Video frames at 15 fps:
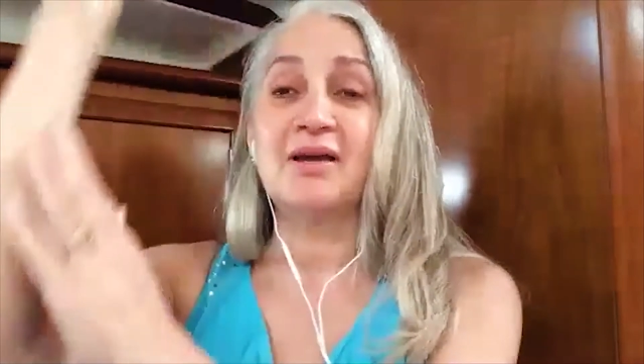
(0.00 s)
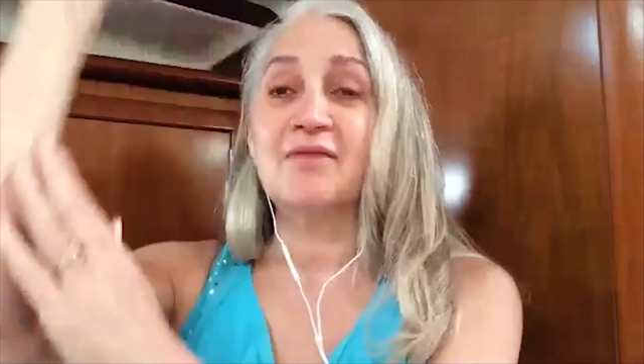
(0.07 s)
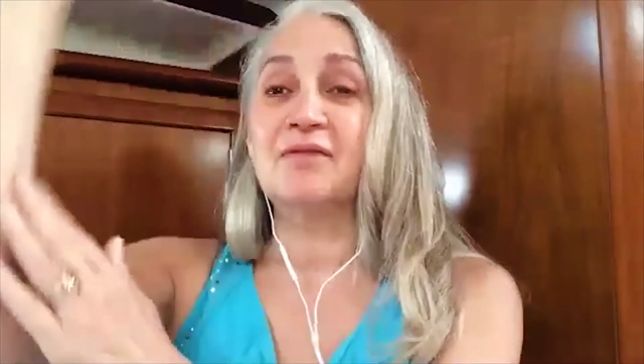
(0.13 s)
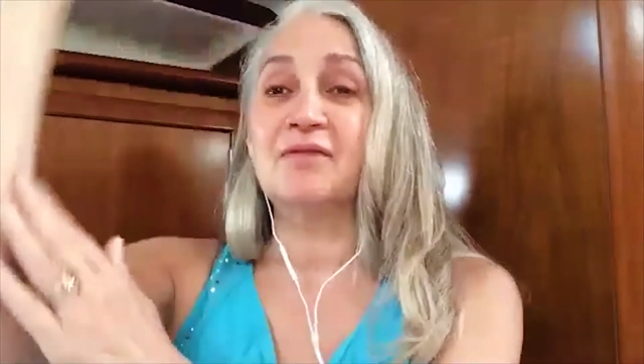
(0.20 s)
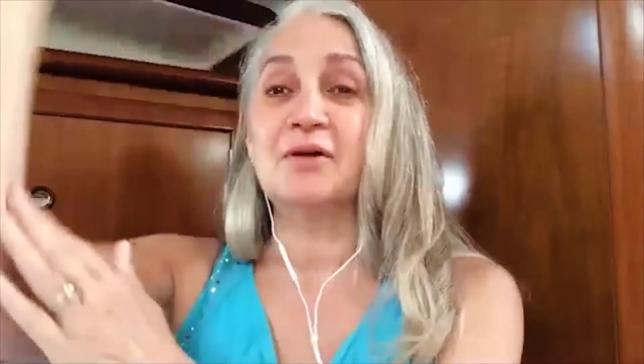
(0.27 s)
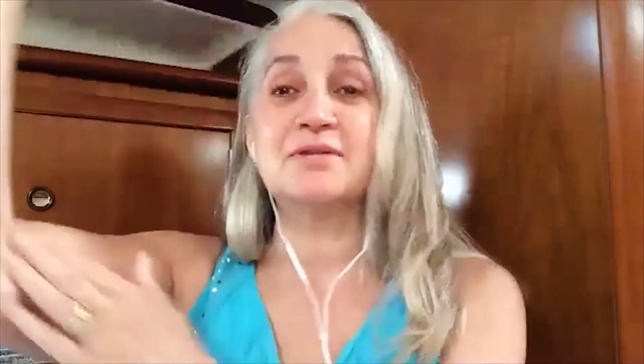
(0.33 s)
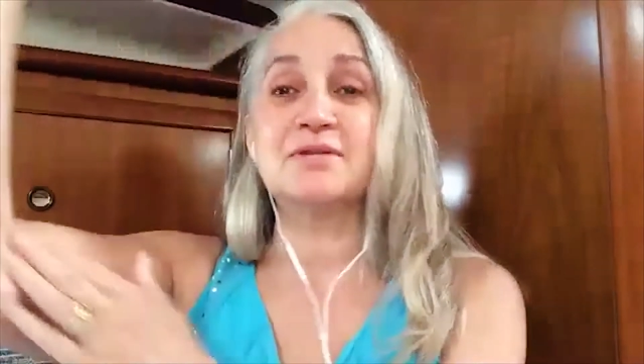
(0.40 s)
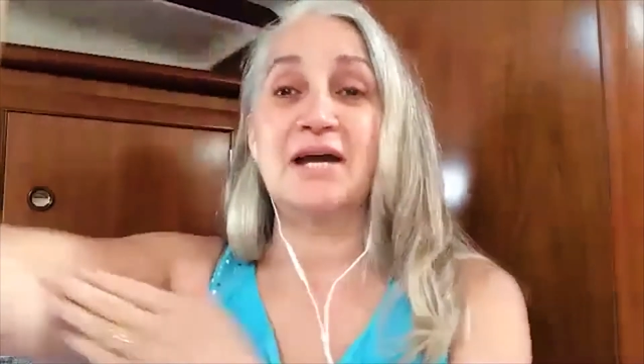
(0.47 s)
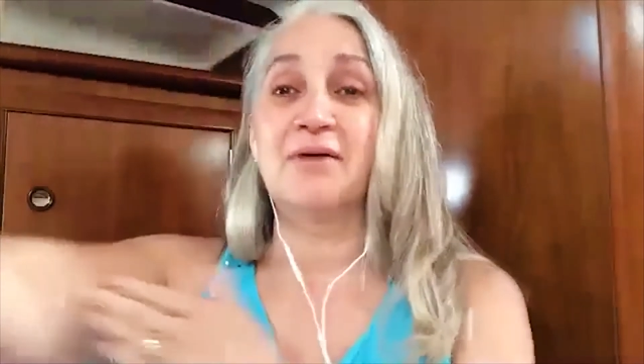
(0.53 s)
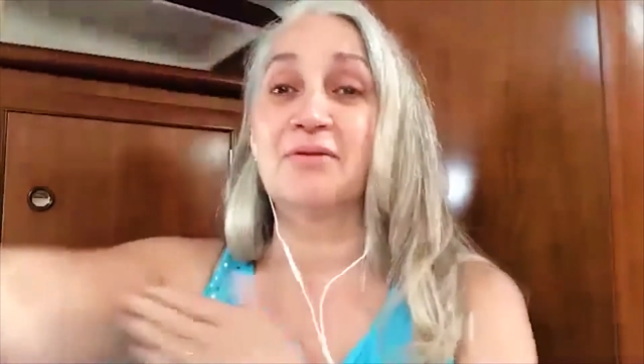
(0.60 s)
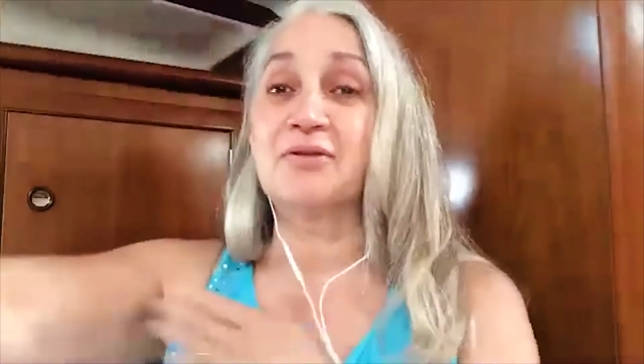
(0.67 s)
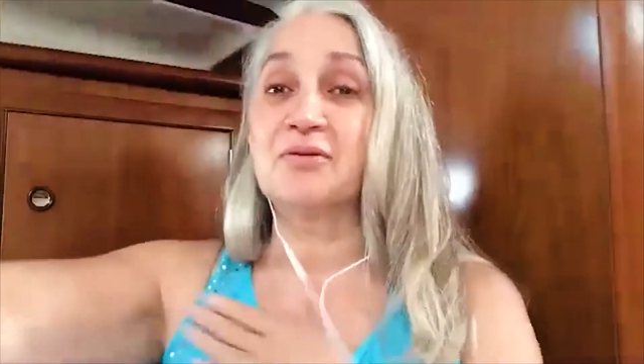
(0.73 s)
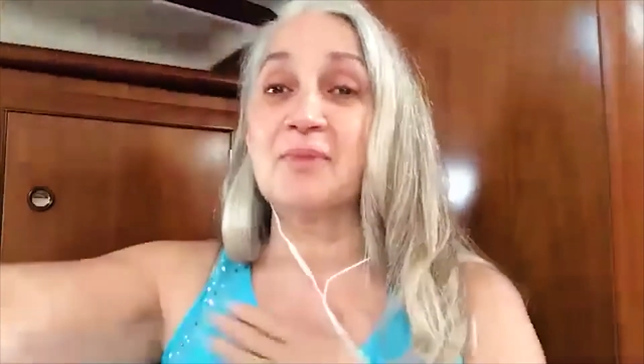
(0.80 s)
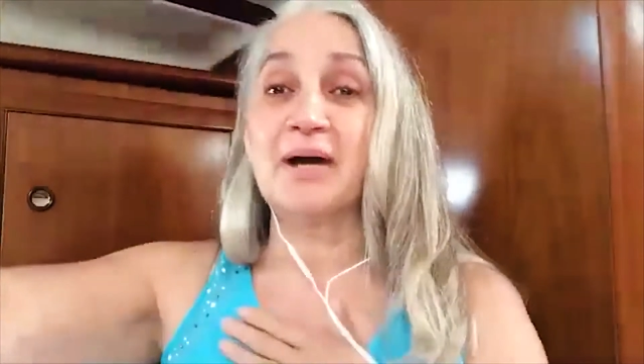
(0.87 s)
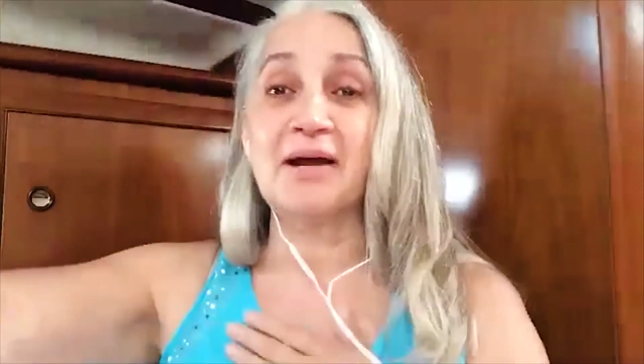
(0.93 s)
flowed down
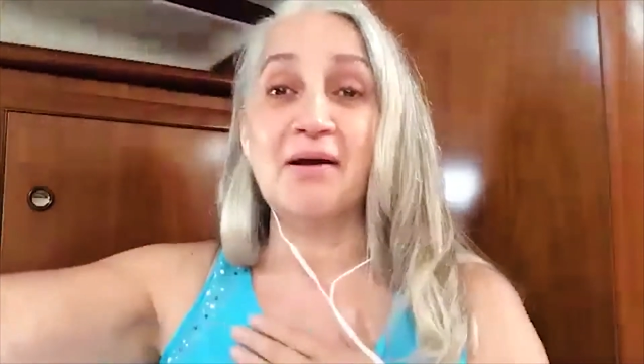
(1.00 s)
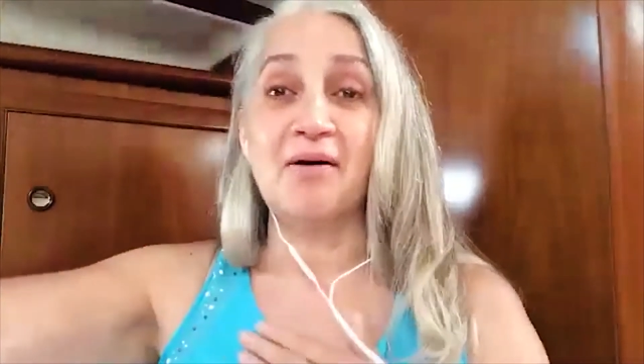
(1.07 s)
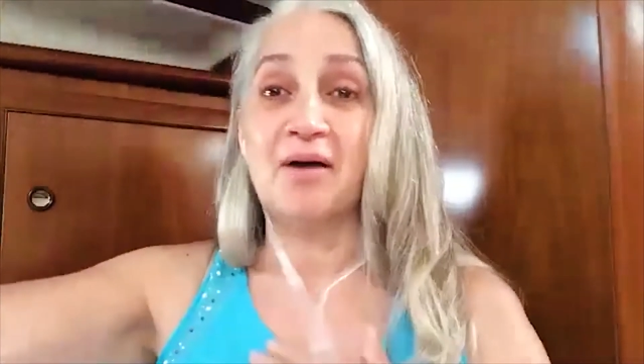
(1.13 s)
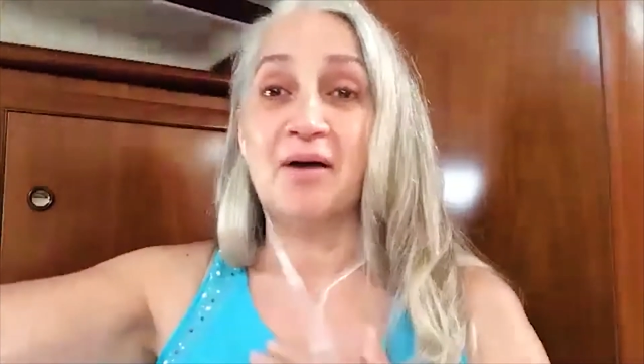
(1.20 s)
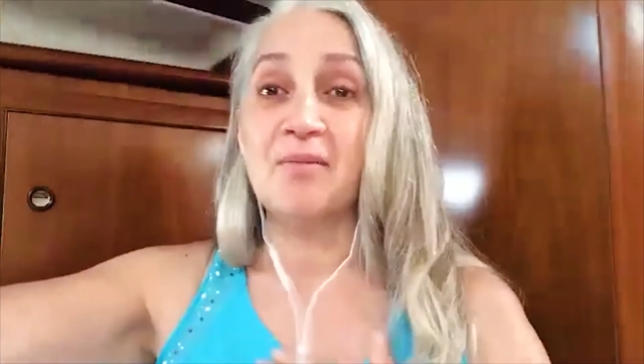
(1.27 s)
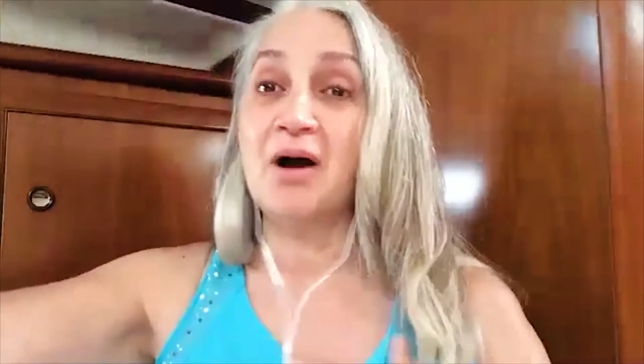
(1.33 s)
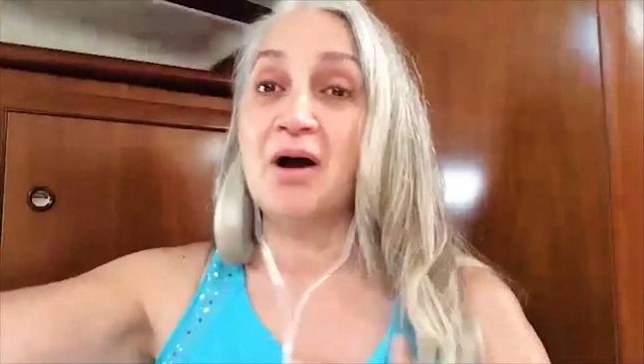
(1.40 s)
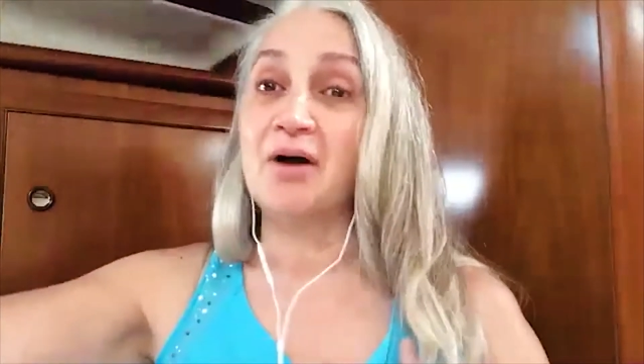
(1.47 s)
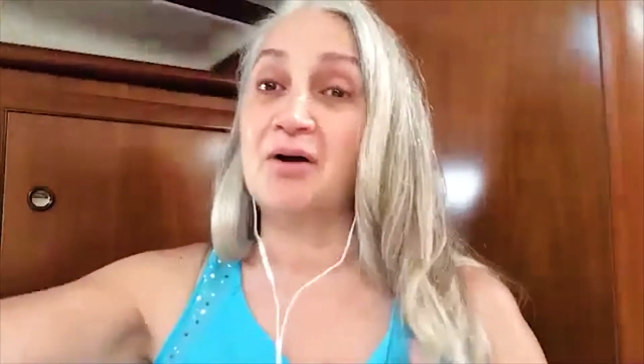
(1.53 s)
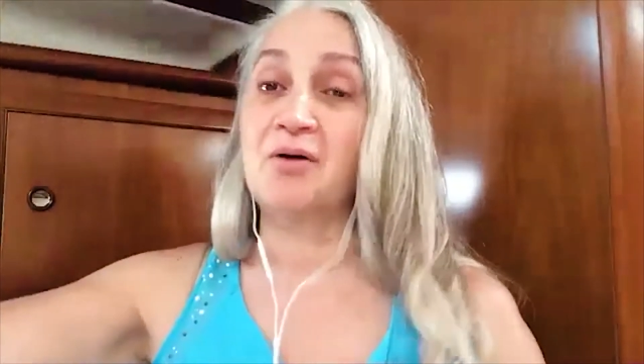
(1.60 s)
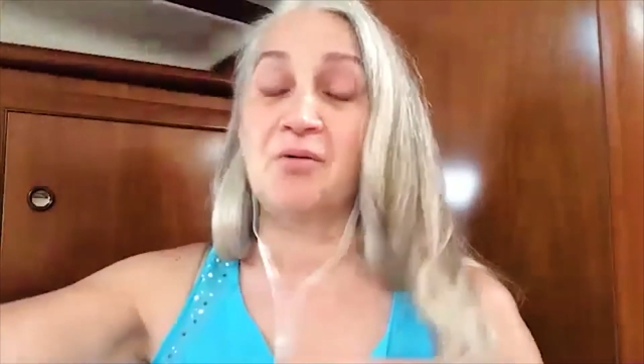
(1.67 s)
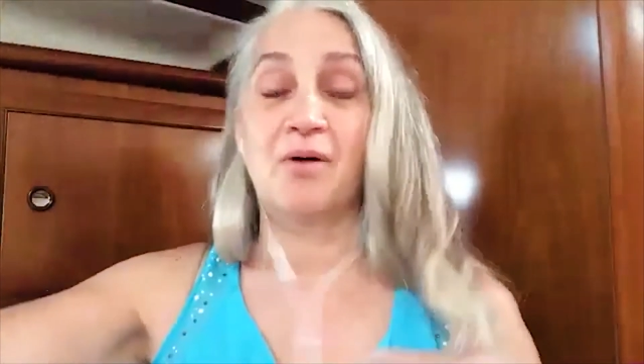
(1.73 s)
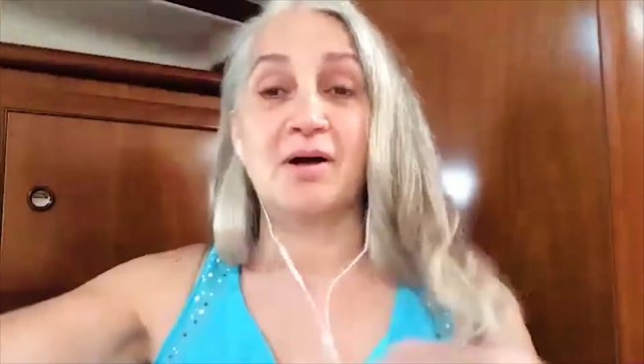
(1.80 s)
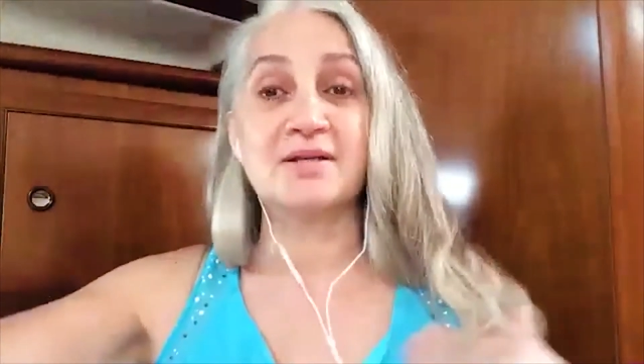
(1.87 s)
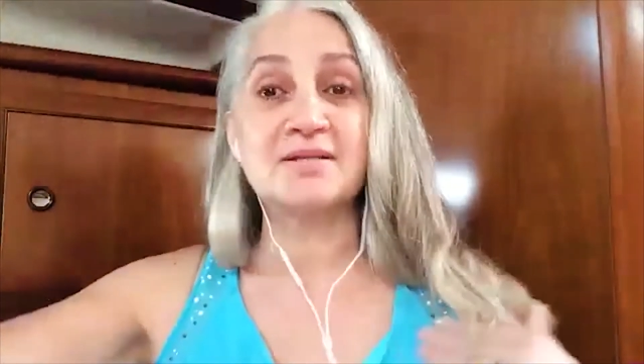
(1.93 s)
through my arm,
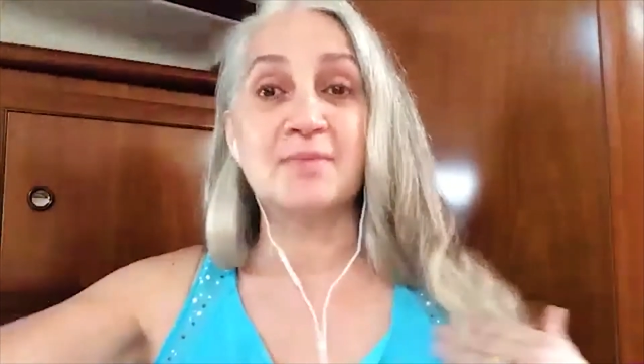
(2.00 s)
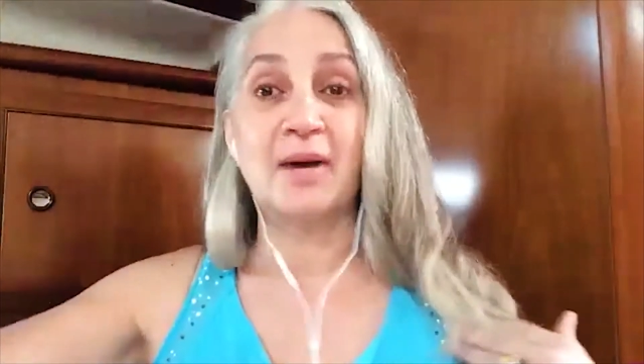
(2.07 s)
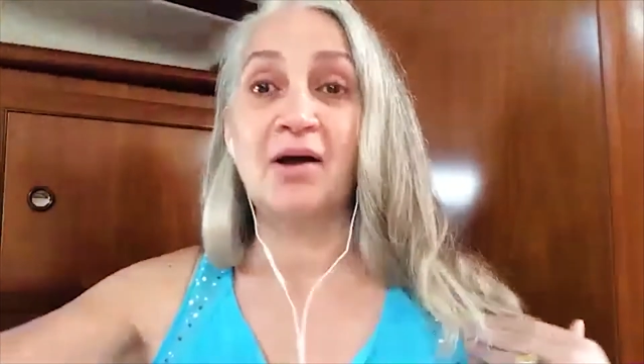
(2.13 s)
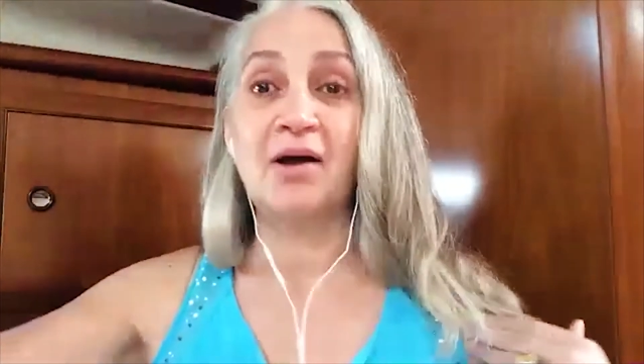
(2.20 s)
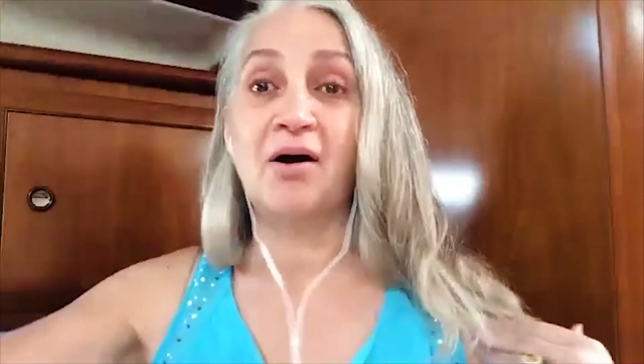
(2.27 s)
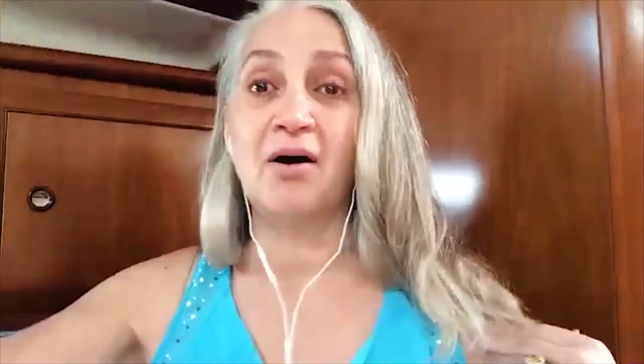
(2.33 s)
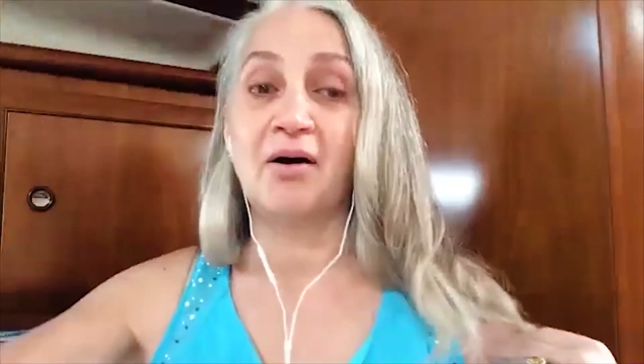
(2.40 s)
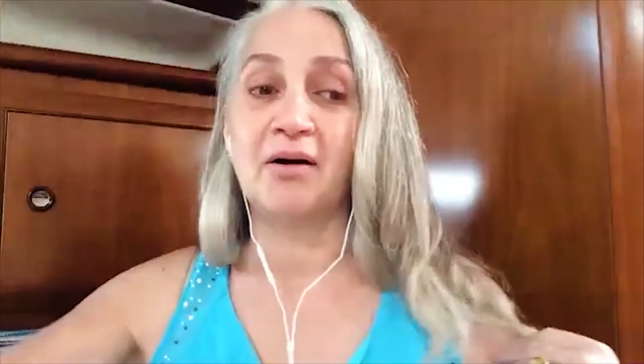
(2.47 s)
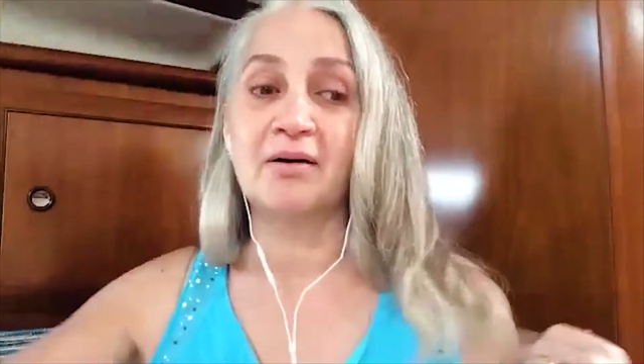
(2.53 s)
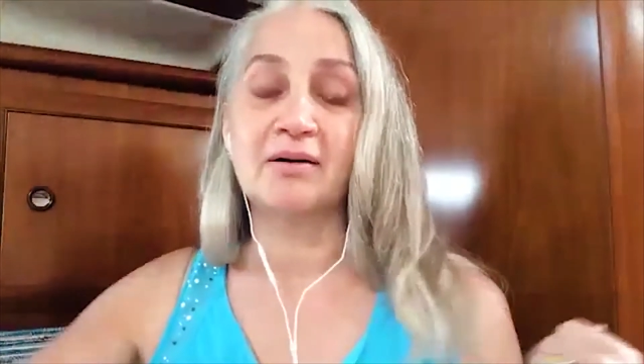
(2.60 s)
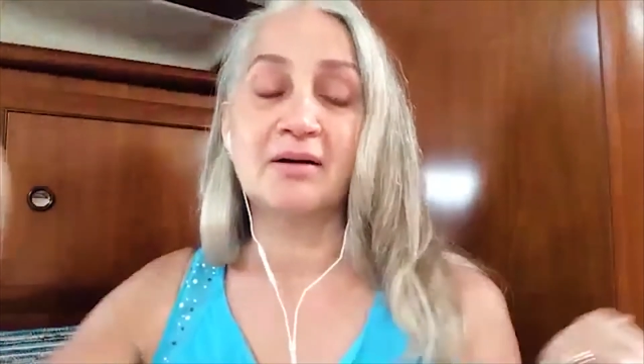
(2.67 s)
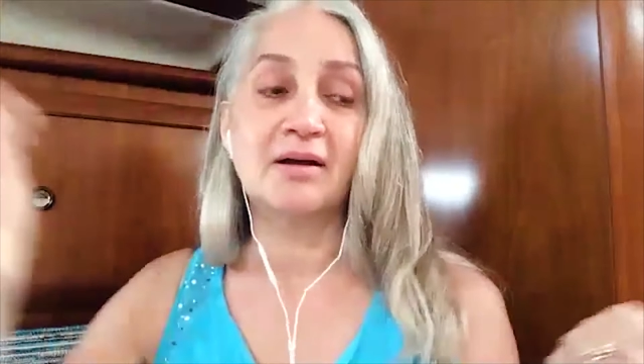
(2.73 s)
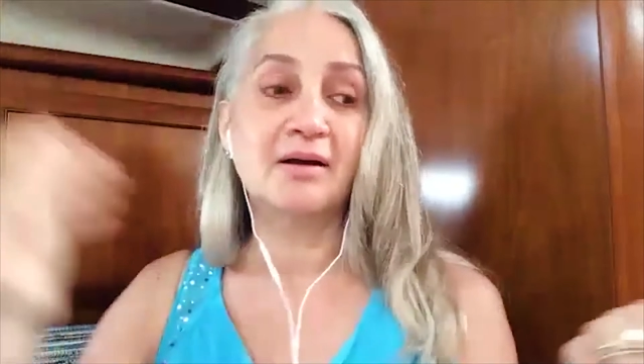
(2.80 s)
across my heart,